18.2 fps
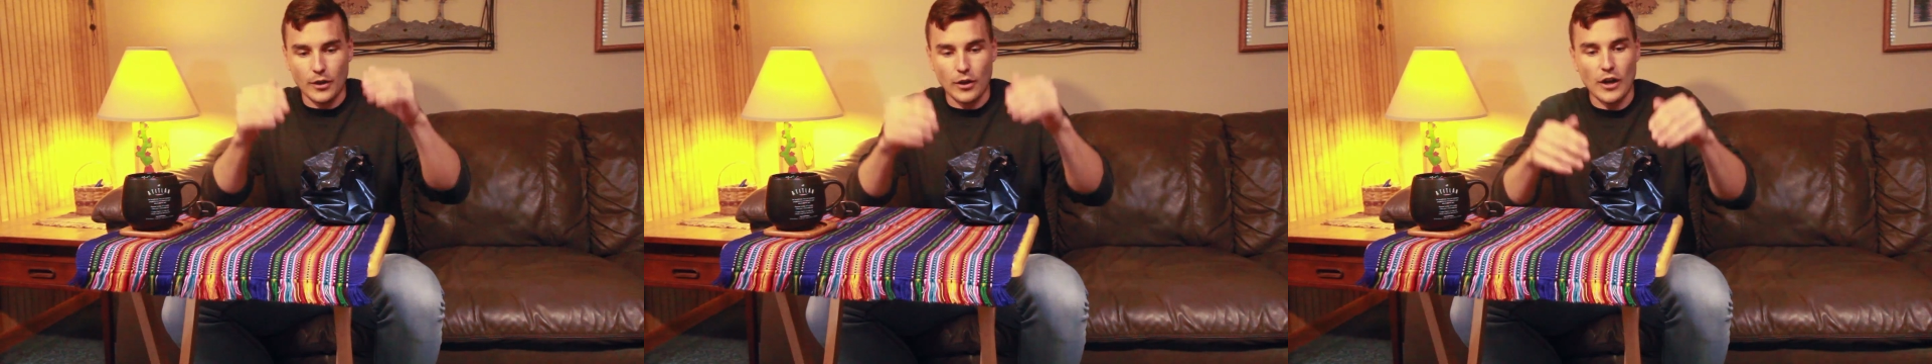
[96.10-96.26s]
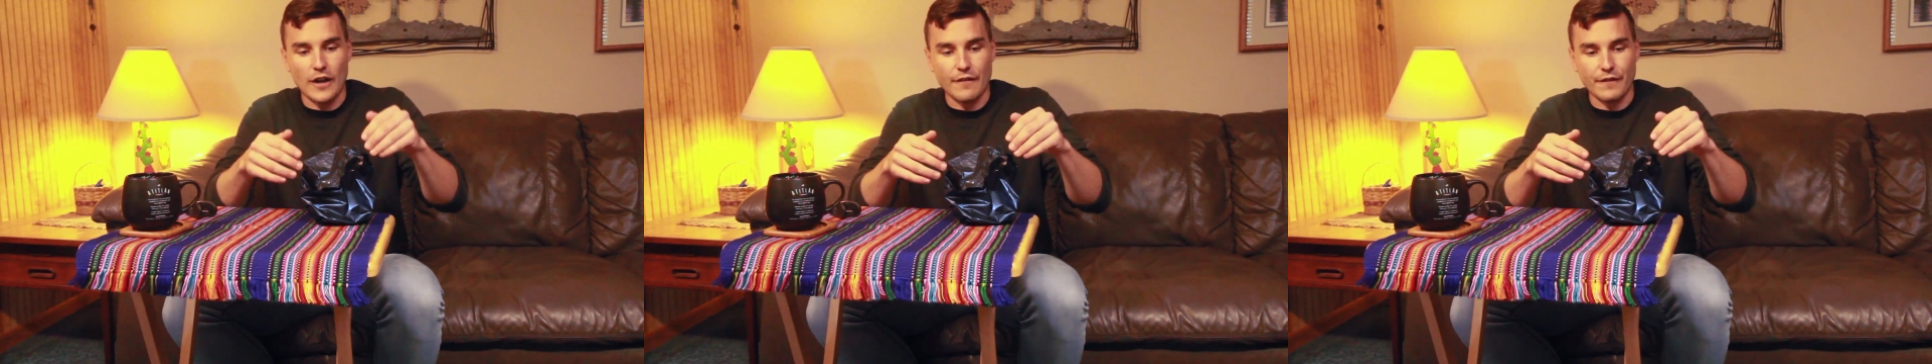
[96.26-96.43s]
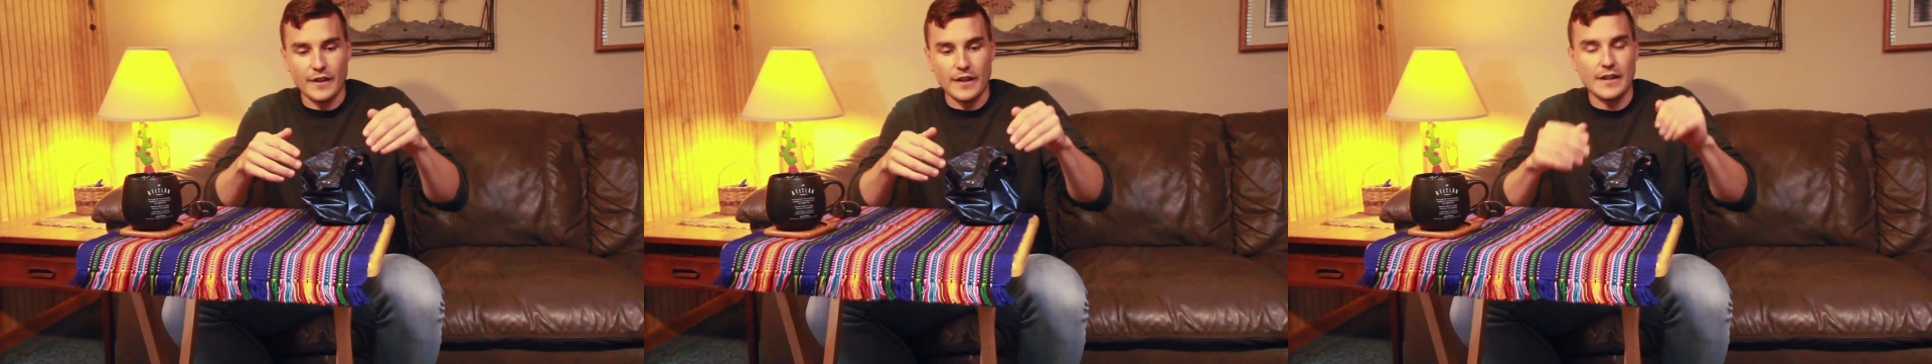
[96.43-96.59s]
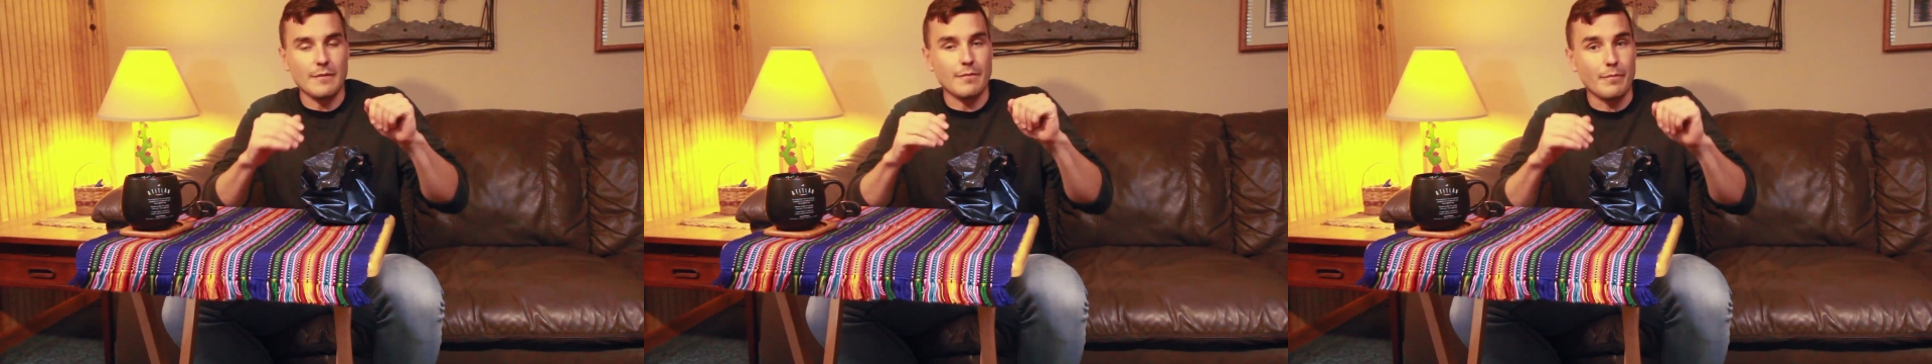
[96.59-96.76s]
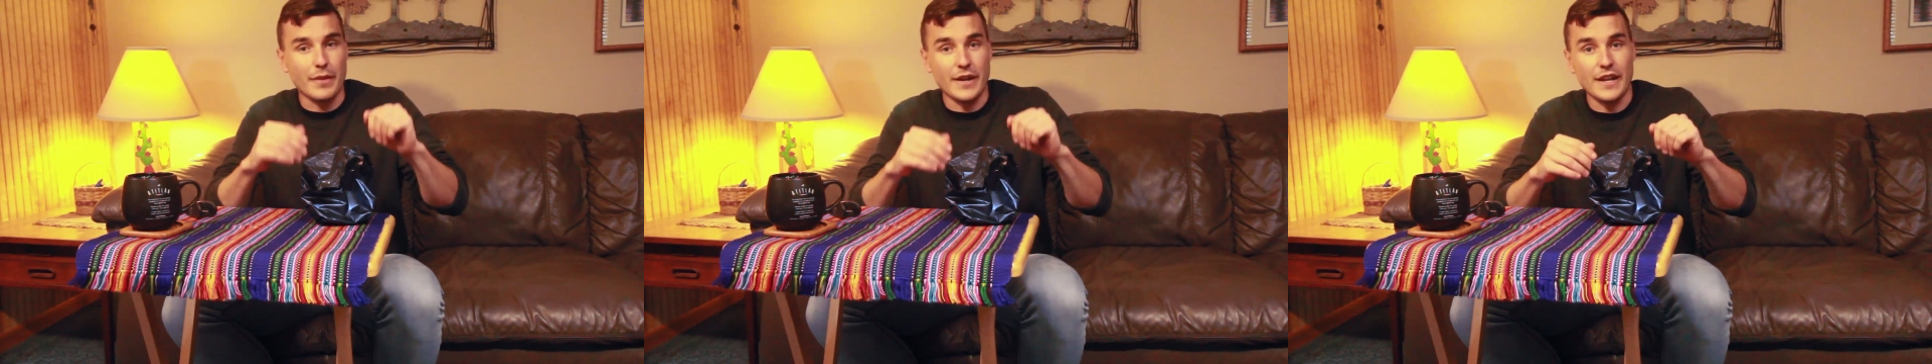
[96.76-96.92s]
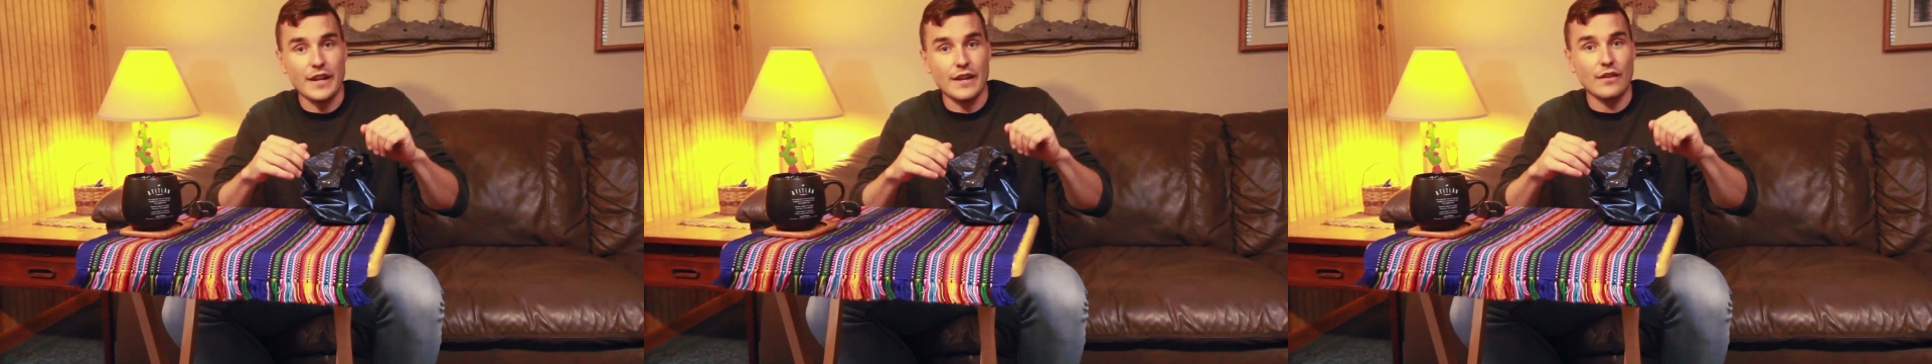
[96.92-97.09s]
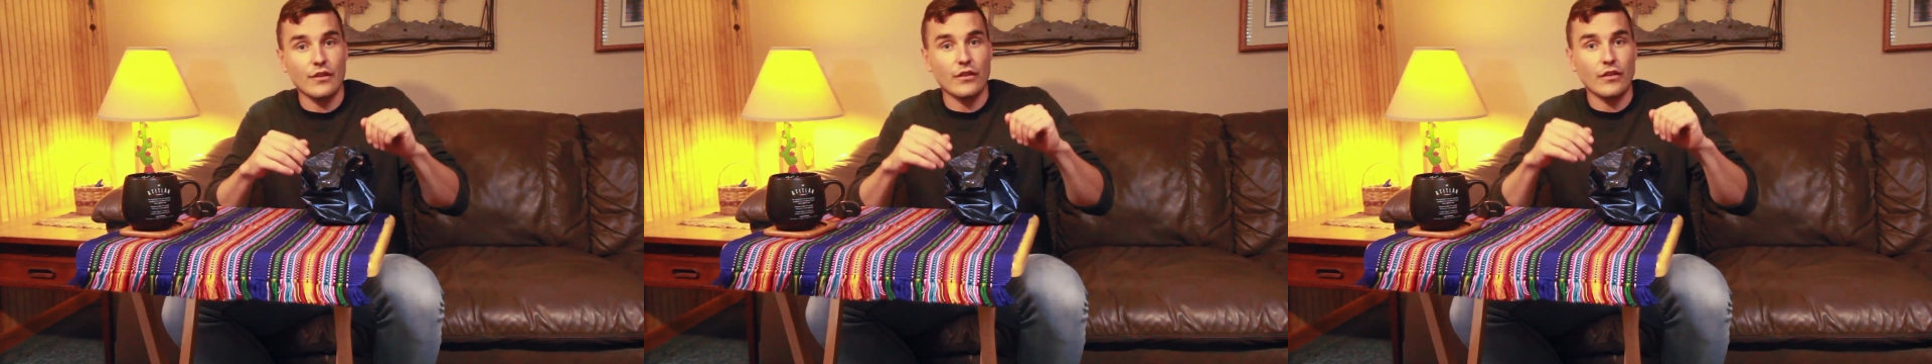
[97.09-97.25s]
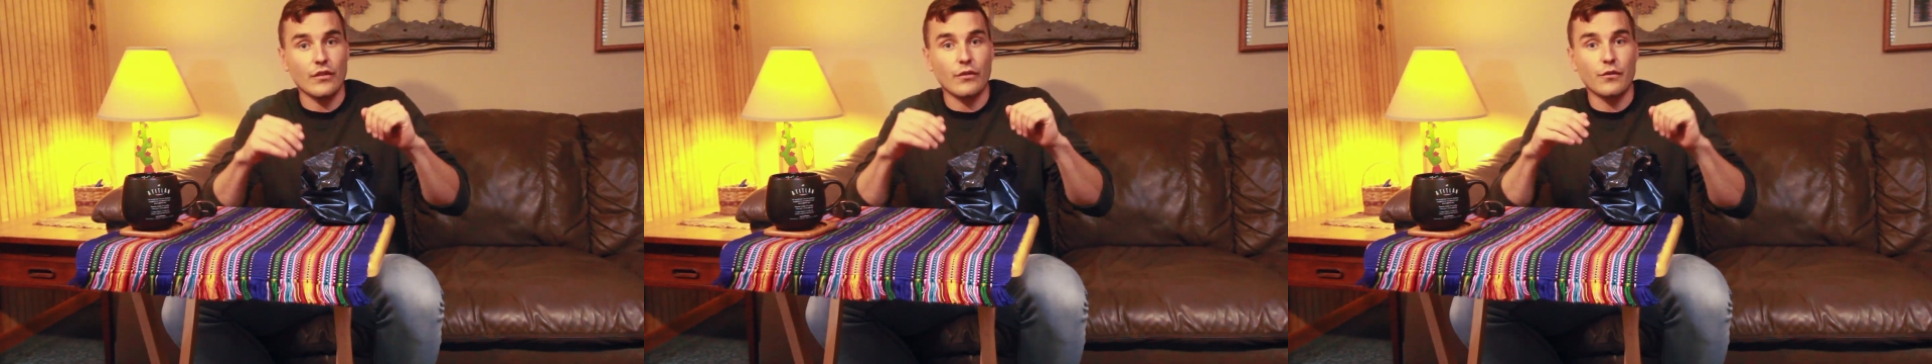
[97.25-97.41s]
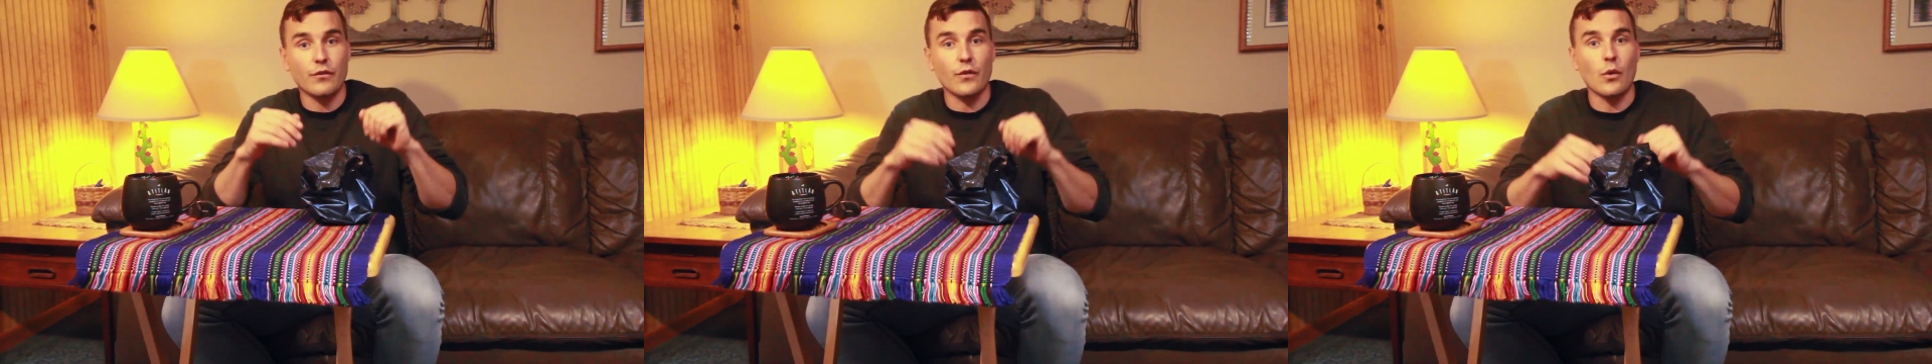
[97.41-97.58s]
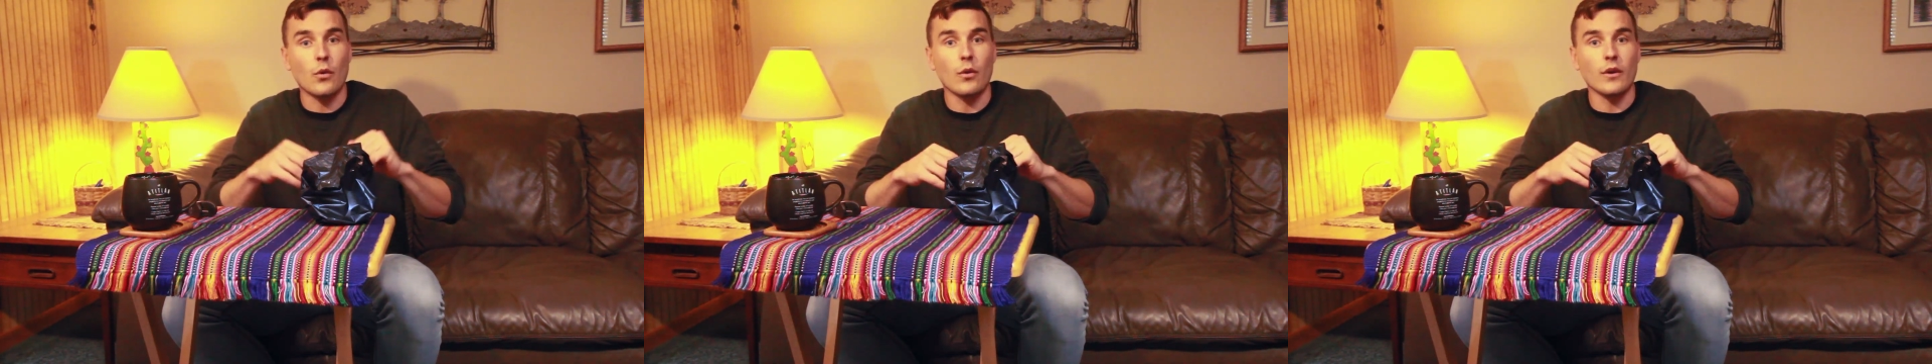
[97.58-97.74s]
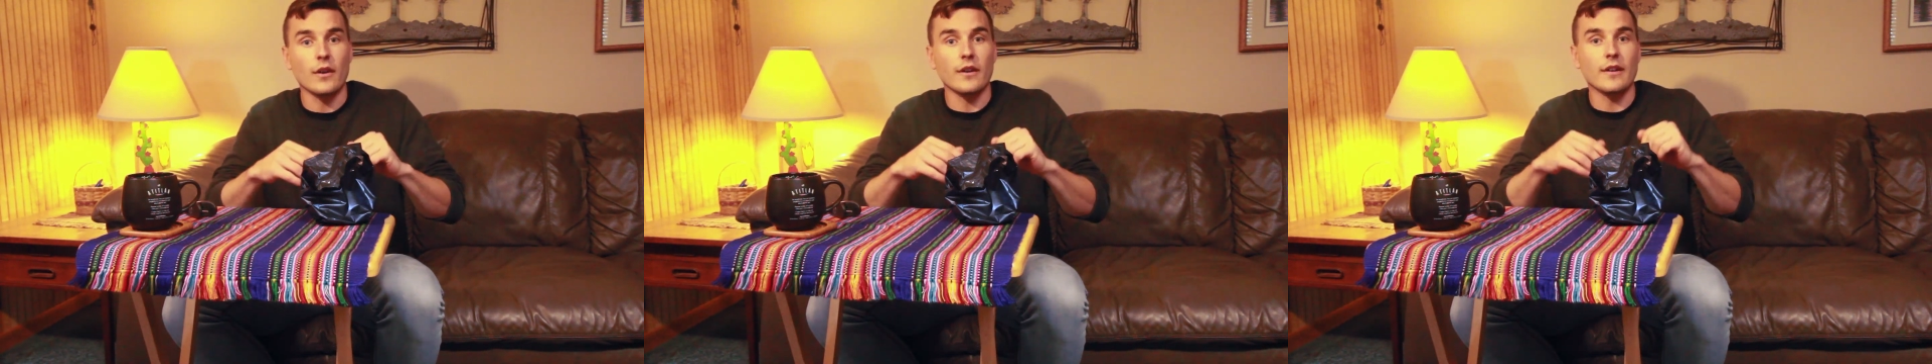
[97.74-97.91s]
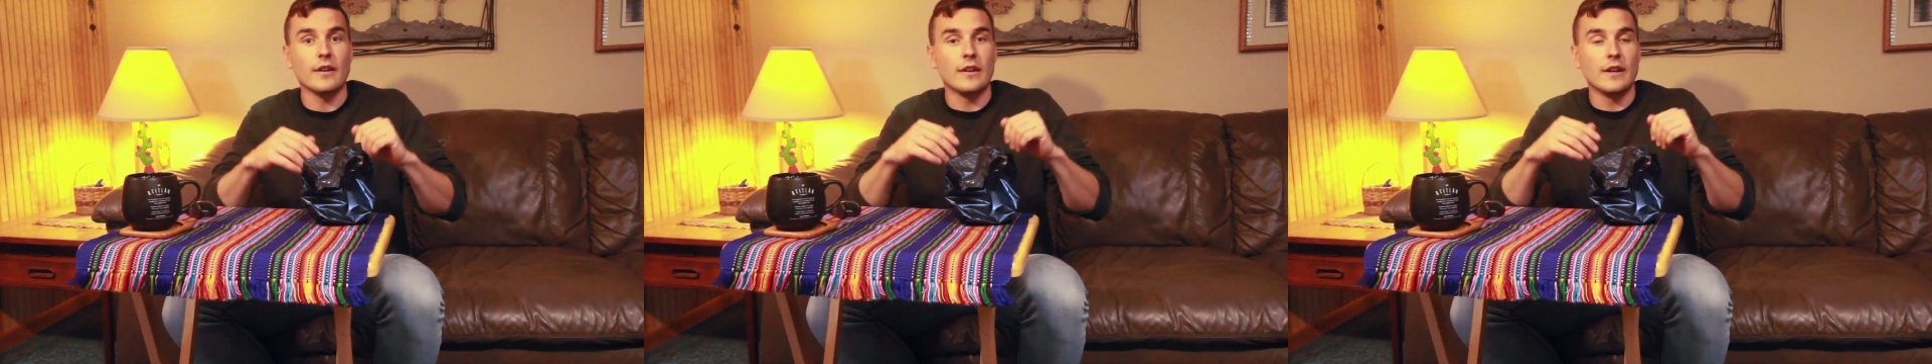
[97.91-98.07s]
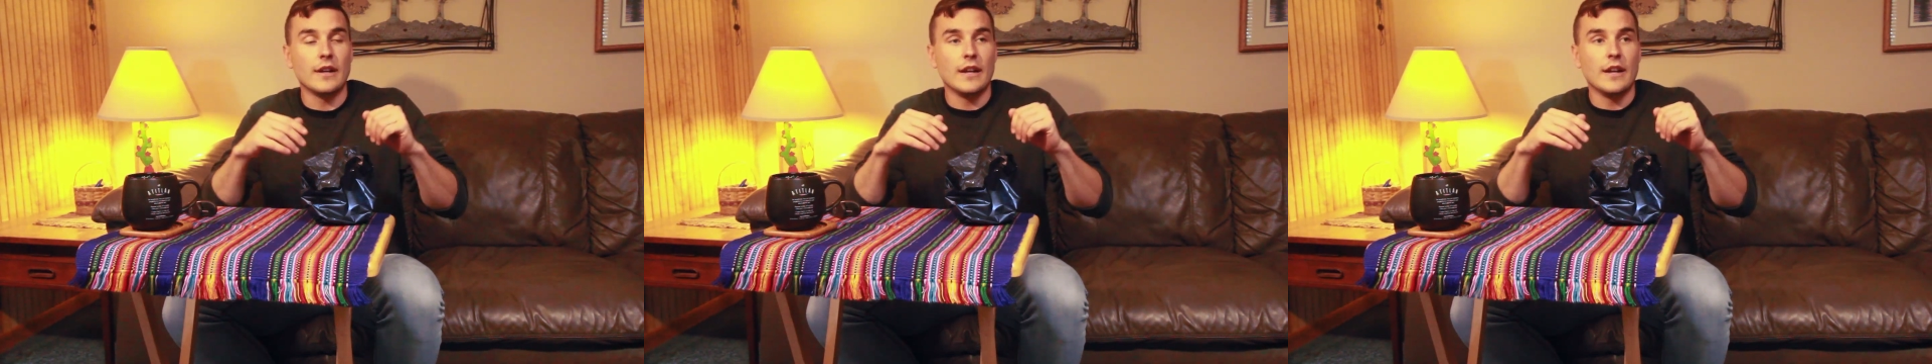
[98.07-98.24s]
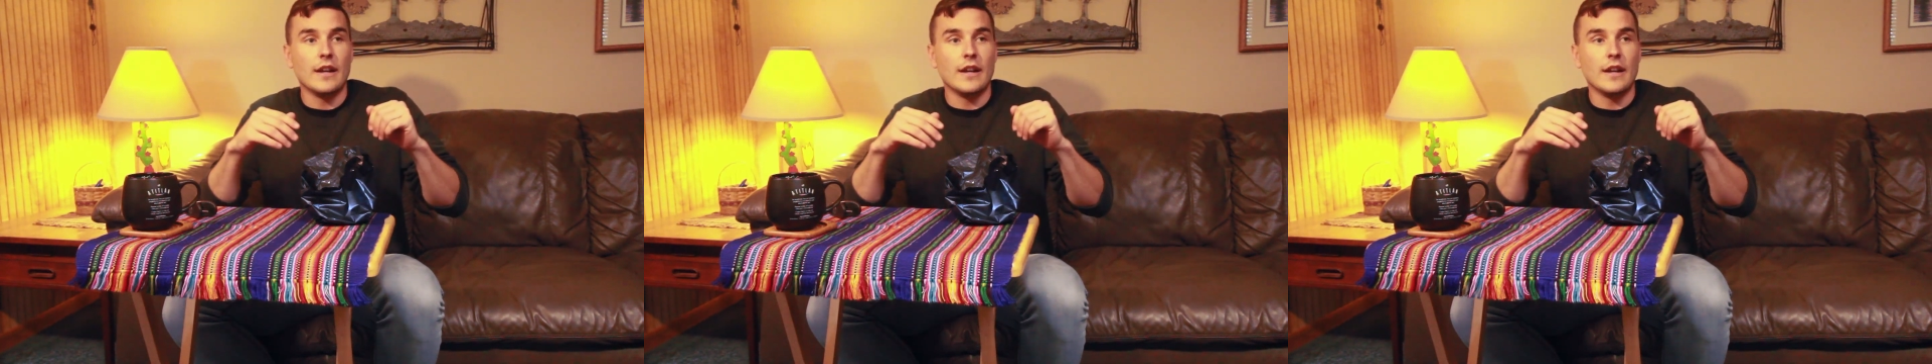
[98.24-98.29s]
coffee beans for